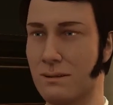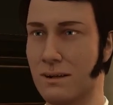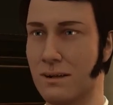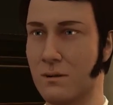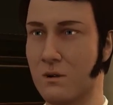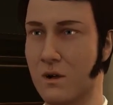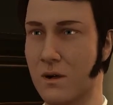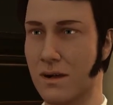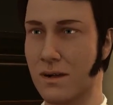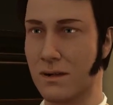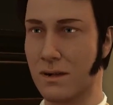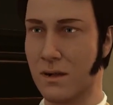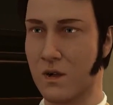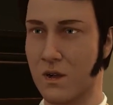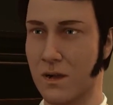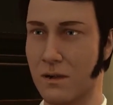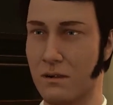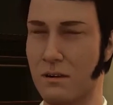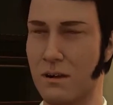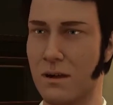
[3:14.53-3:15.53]
No way could
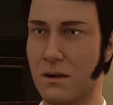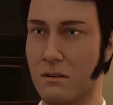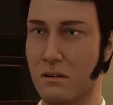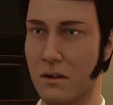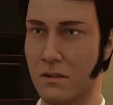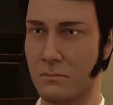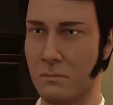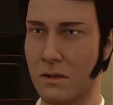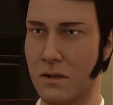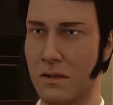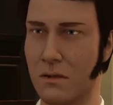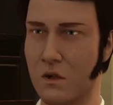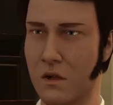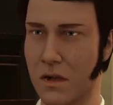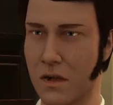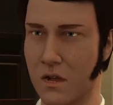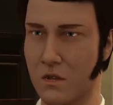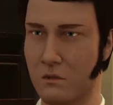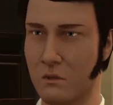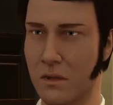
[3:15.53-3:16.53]
we have left the place
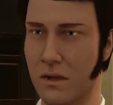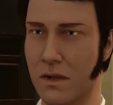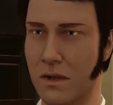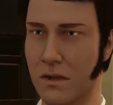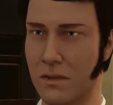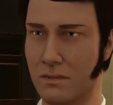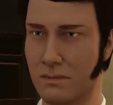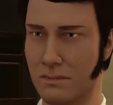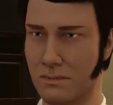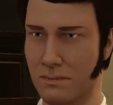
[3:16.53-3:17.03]
without money.